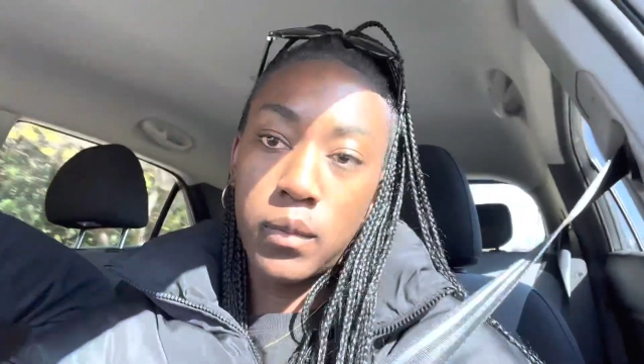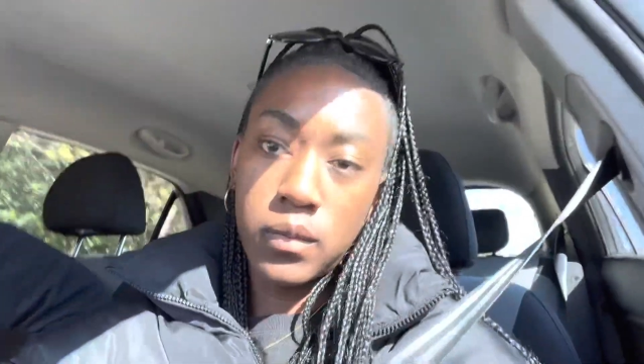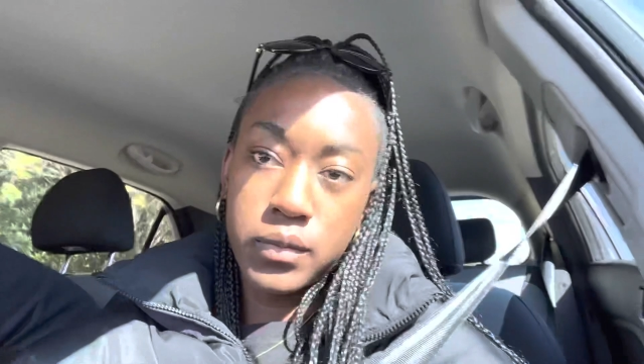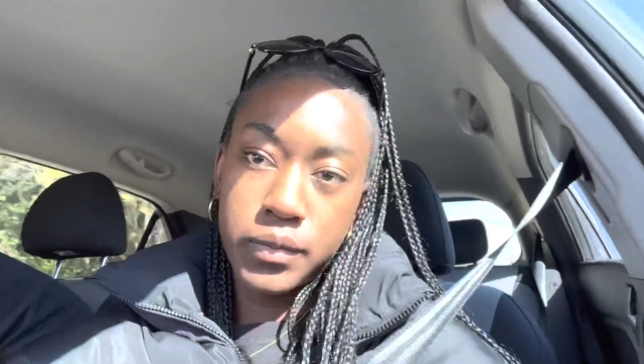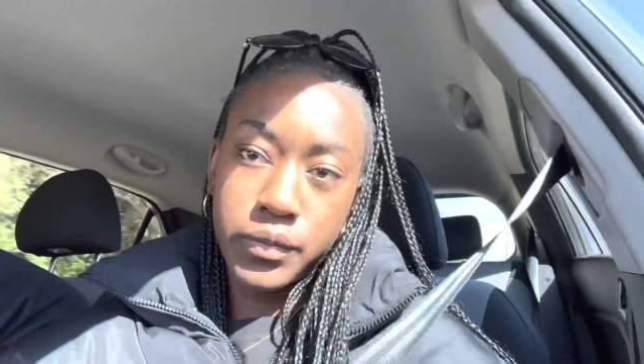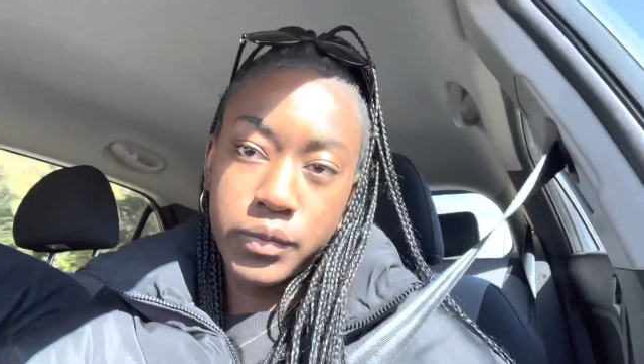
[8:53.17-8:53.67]

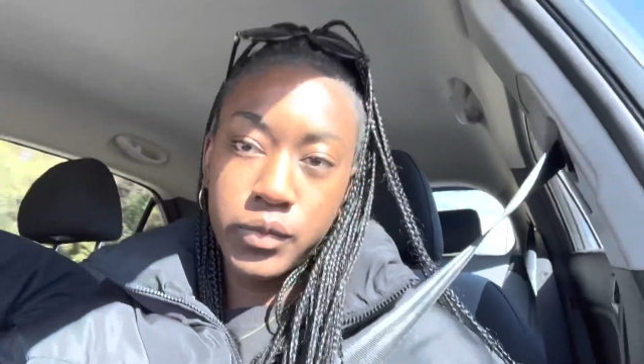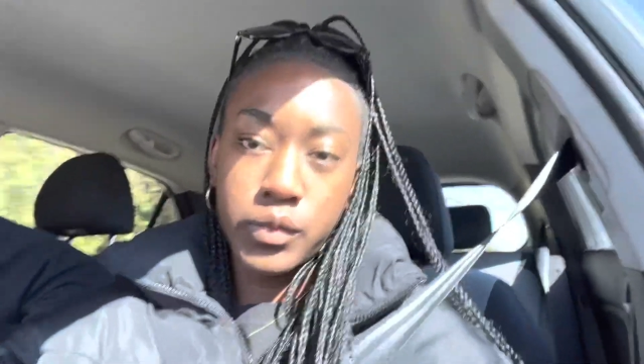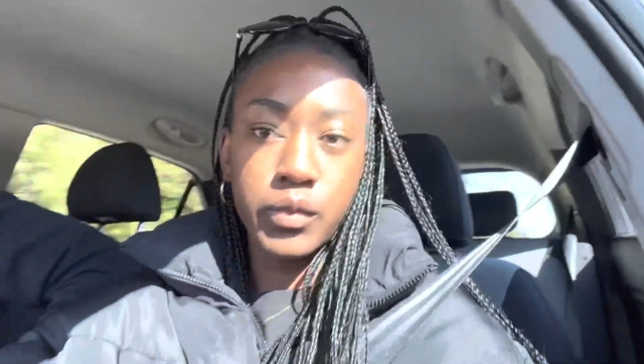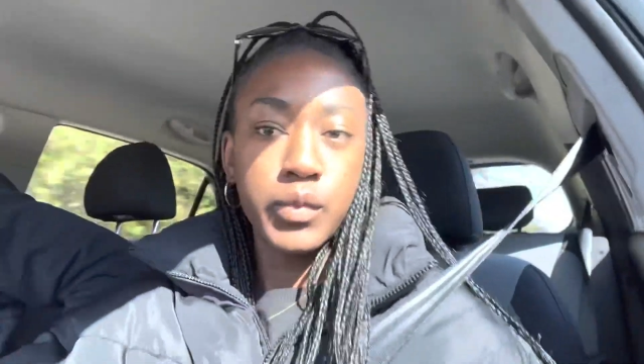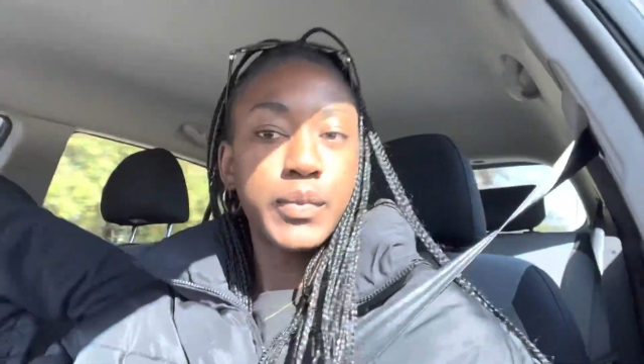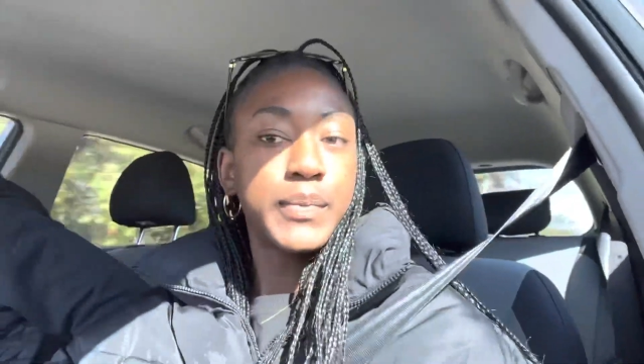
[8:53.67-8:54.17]
day
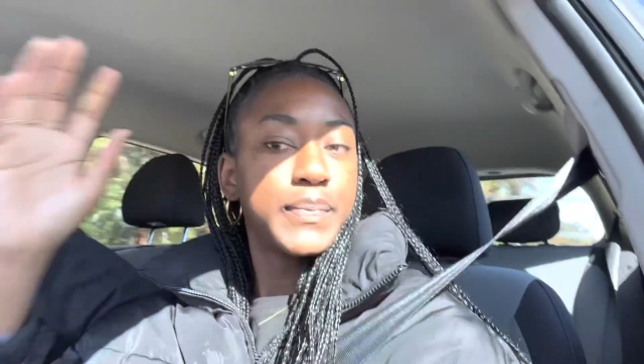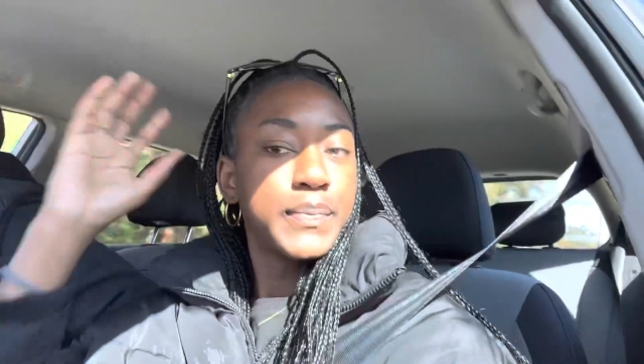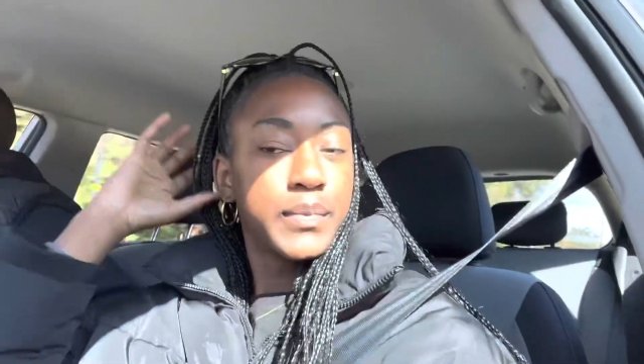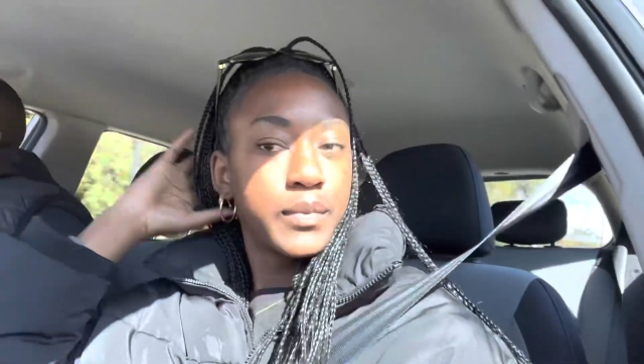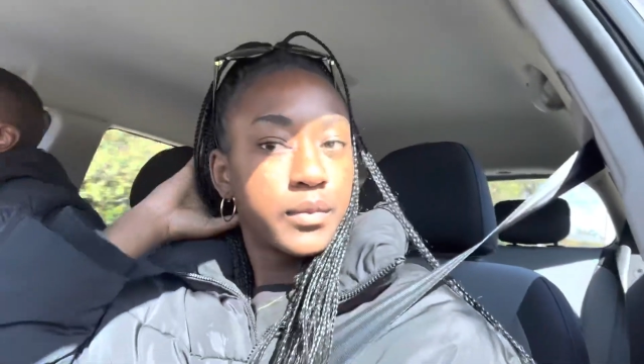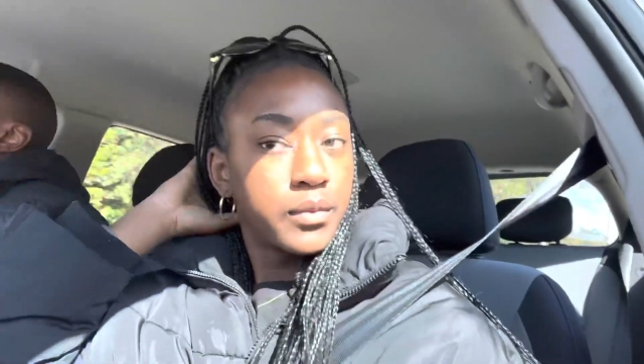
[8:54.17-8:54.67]

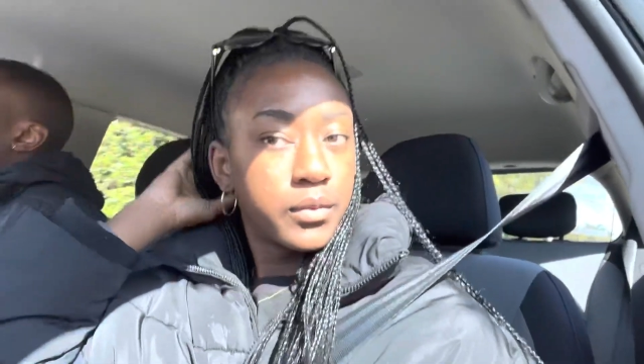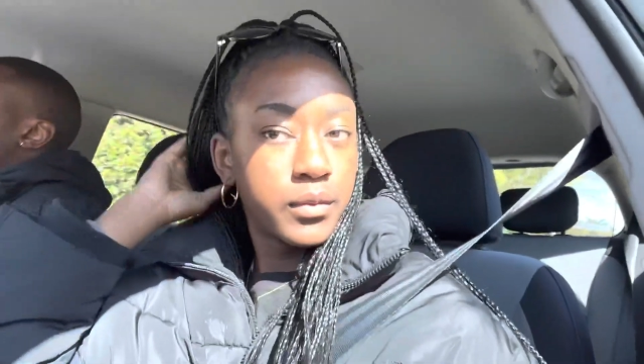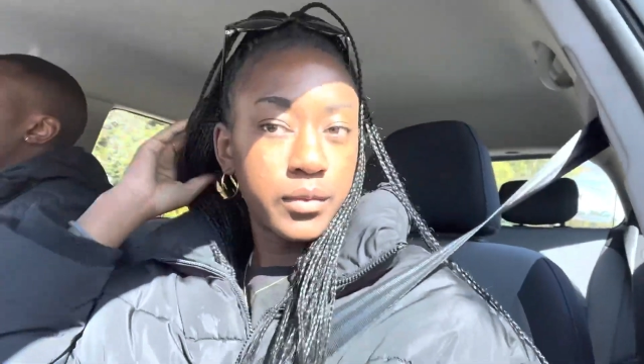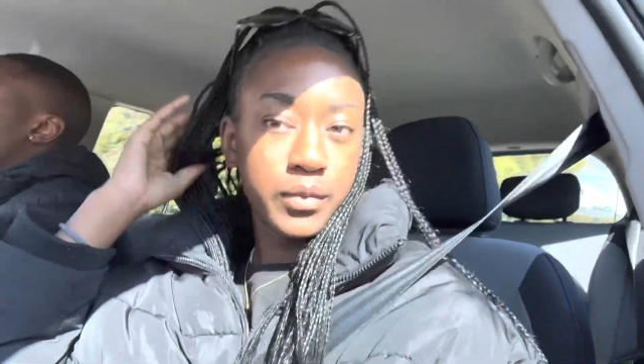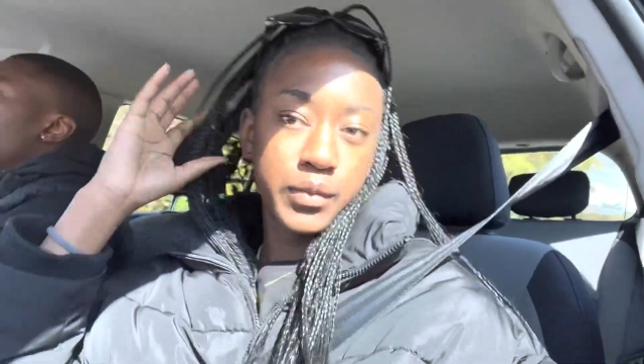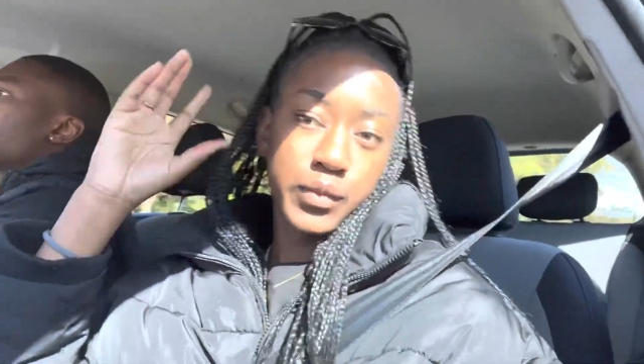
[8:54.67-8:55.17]
present, like
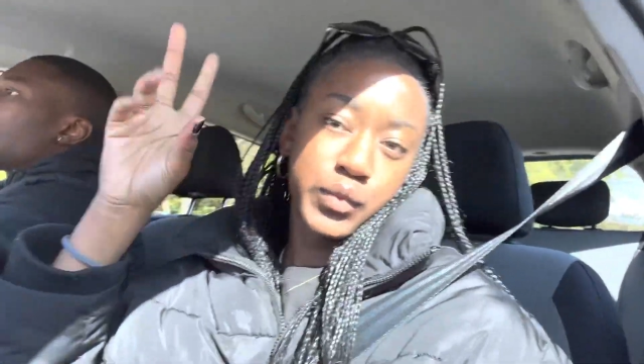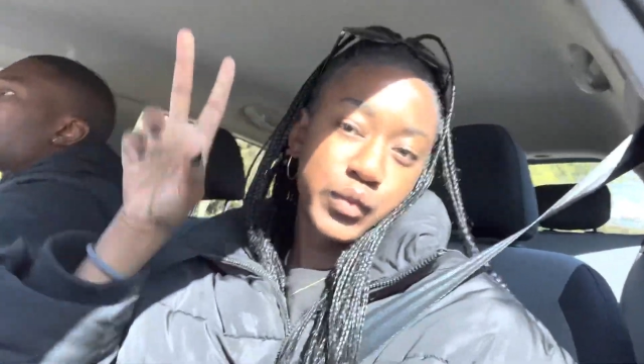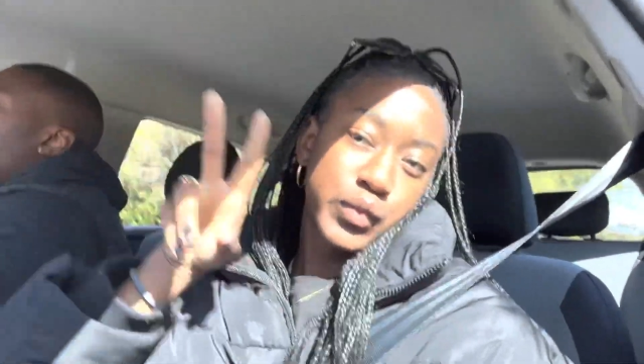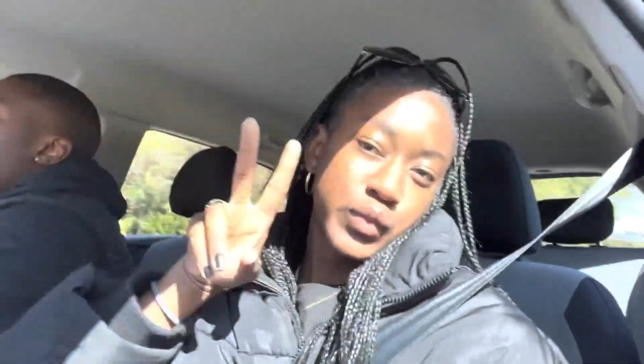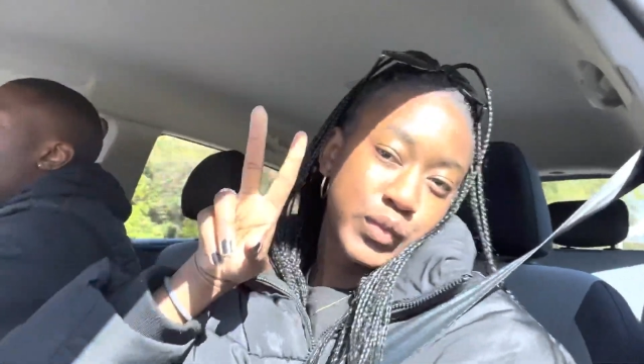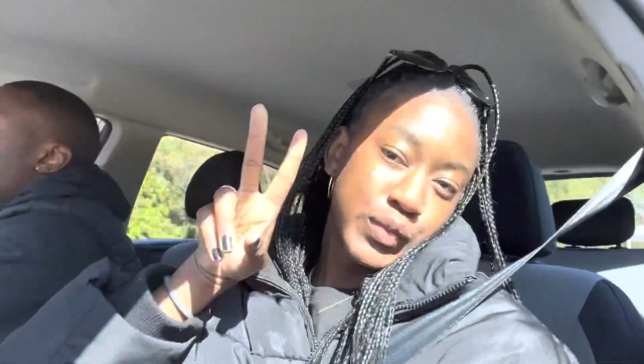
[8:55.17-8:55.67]
the day I'm
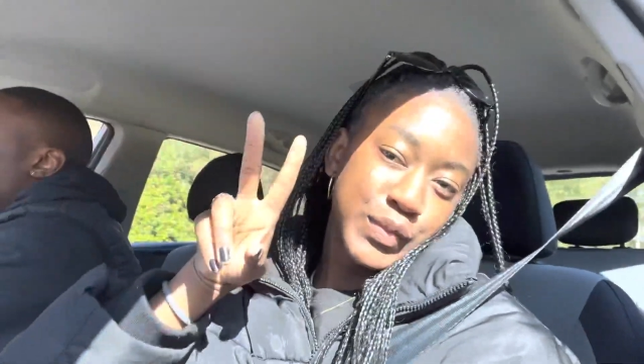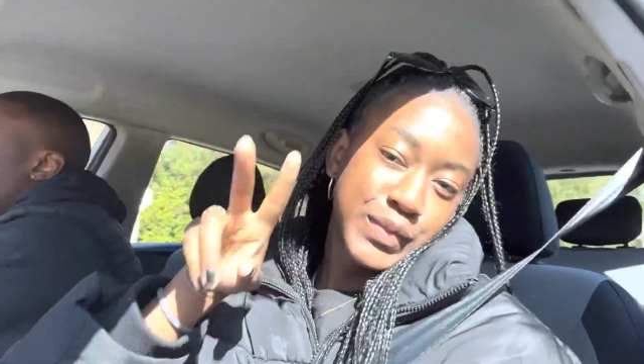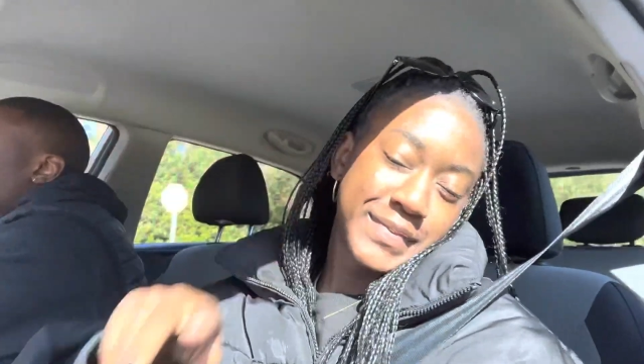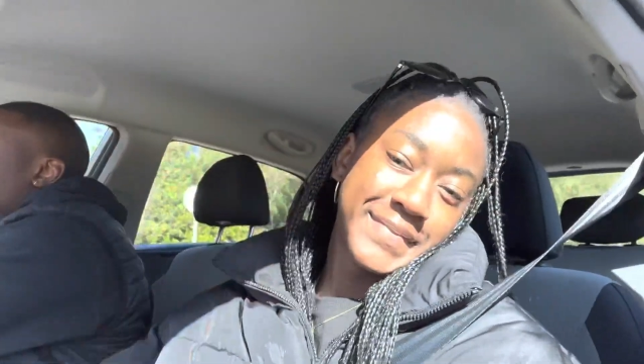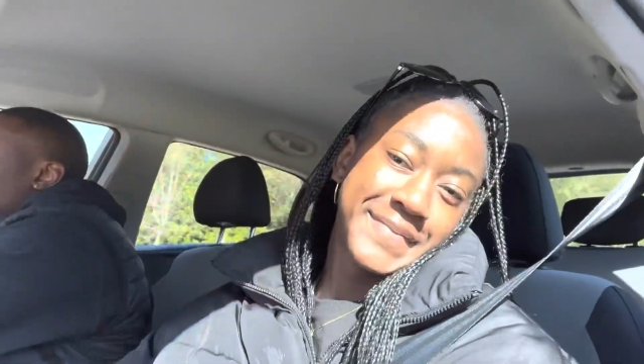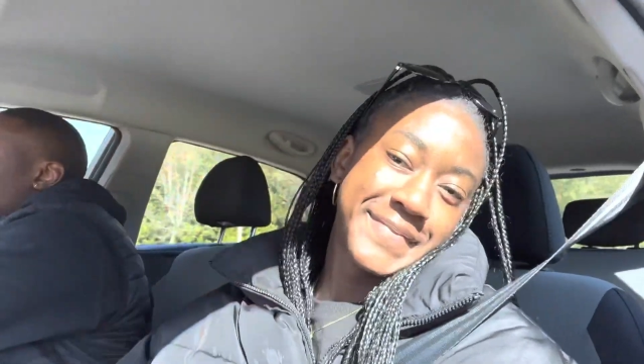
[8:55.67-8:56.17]
in,
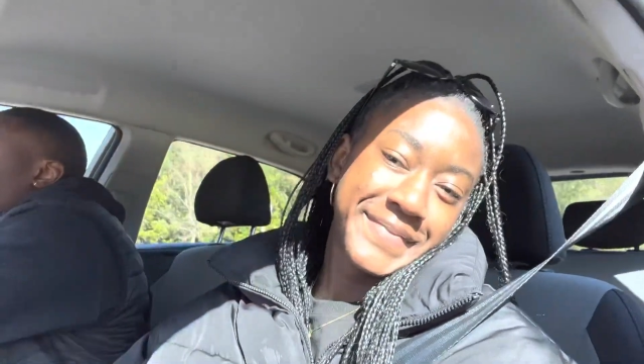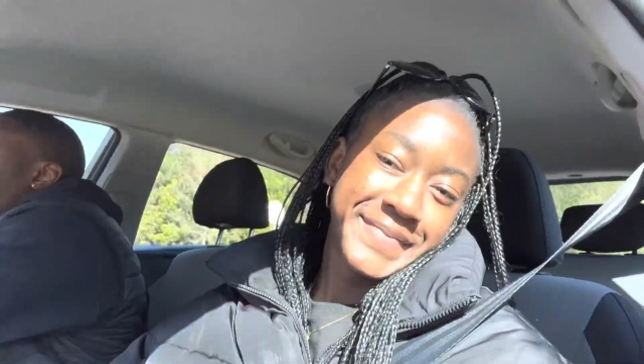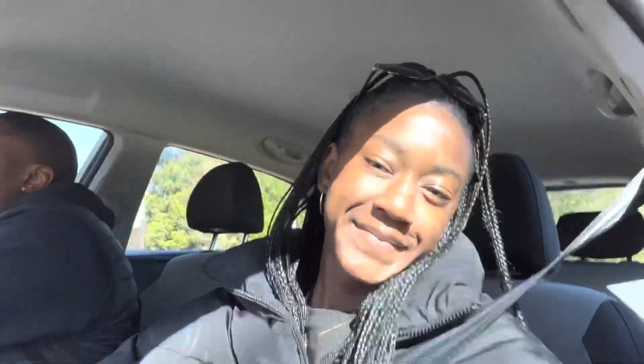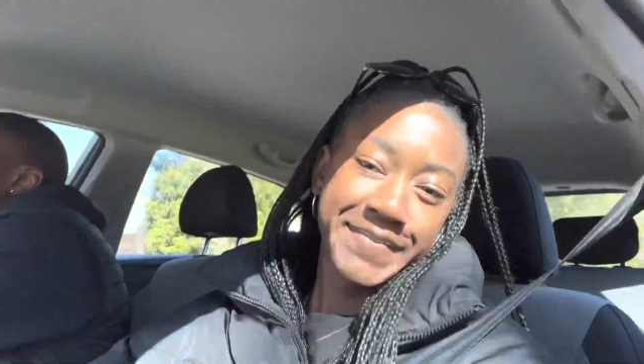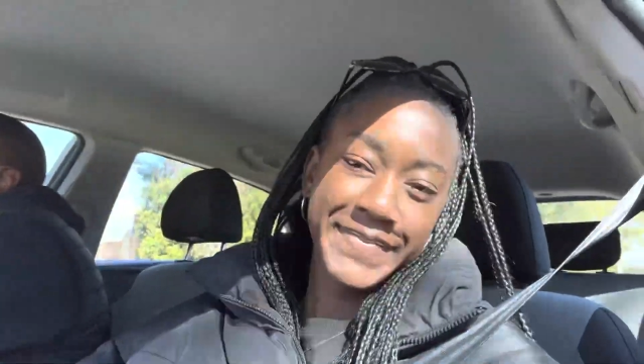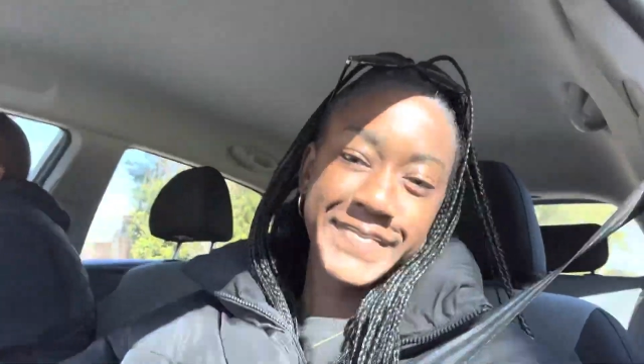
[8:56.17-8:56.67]
right where I
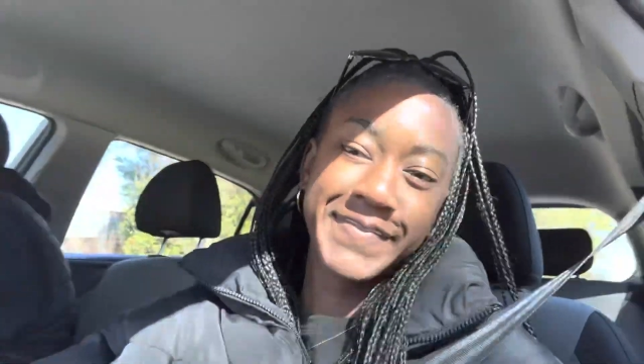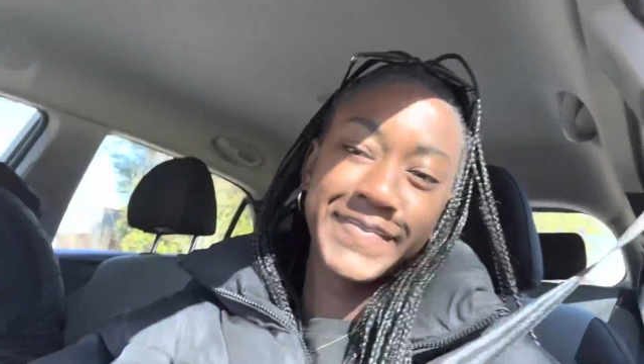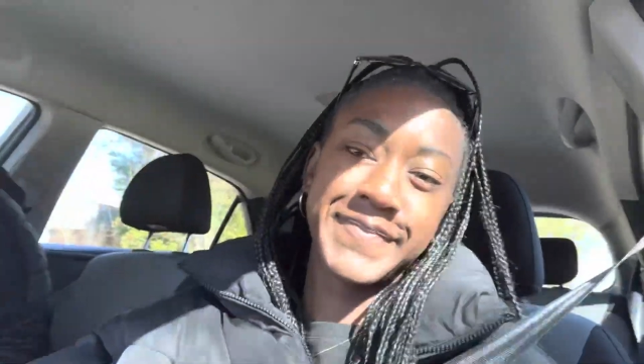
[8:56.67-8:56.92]
started this